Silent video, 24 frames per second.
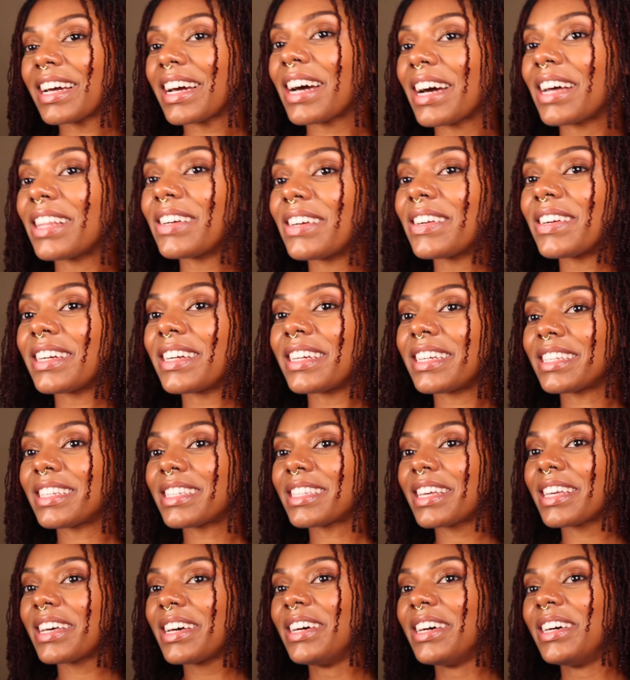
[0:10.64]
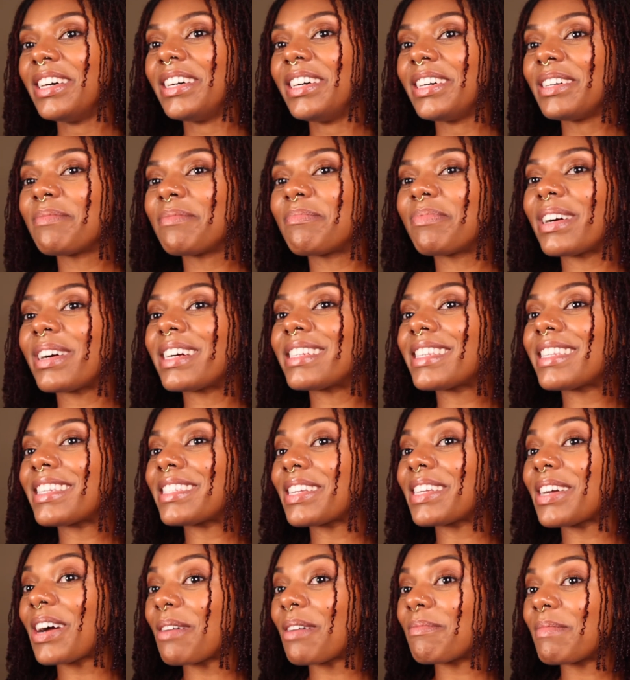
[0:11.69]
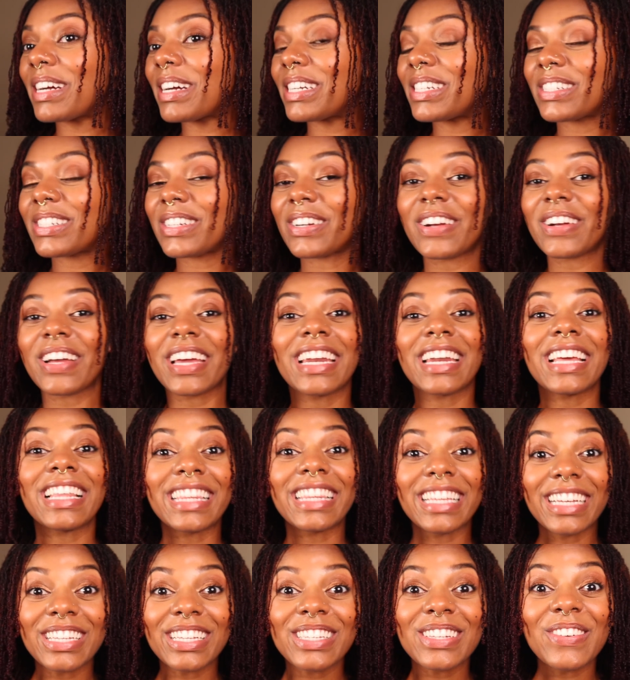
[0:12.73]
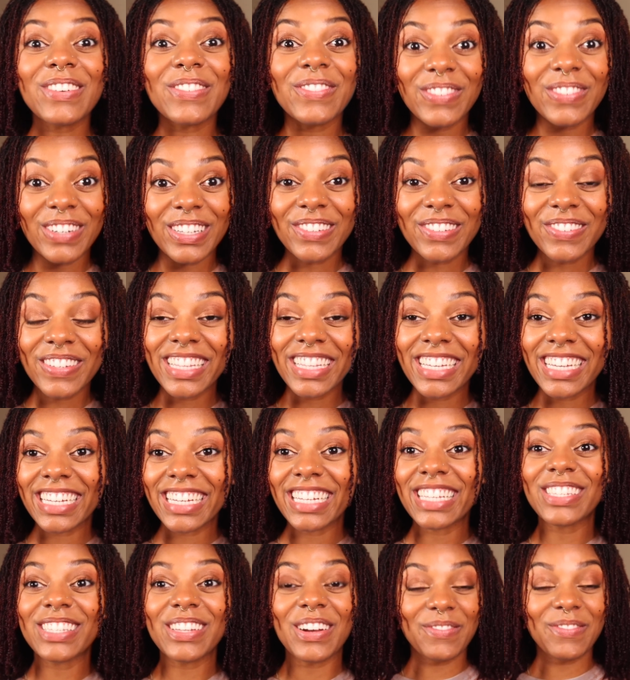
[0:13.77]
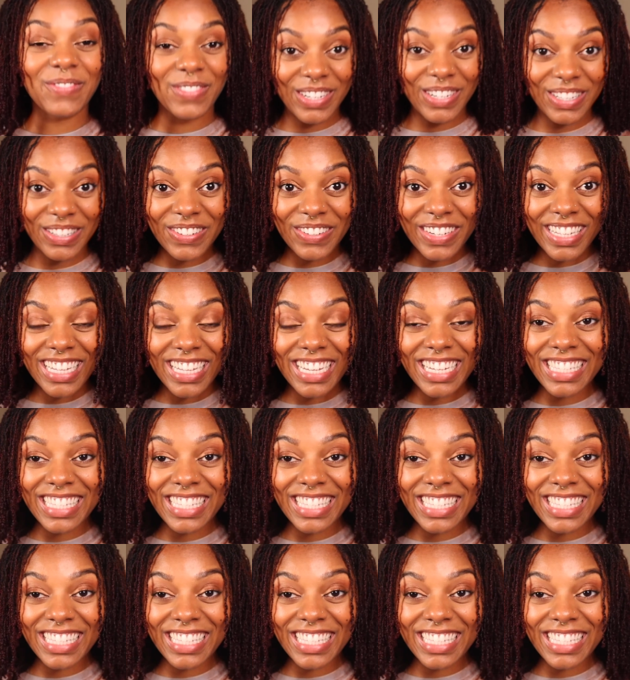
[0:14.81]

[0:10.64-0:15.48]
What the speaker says: color is processing on my shirt and it looks really, really good. So I'm really, really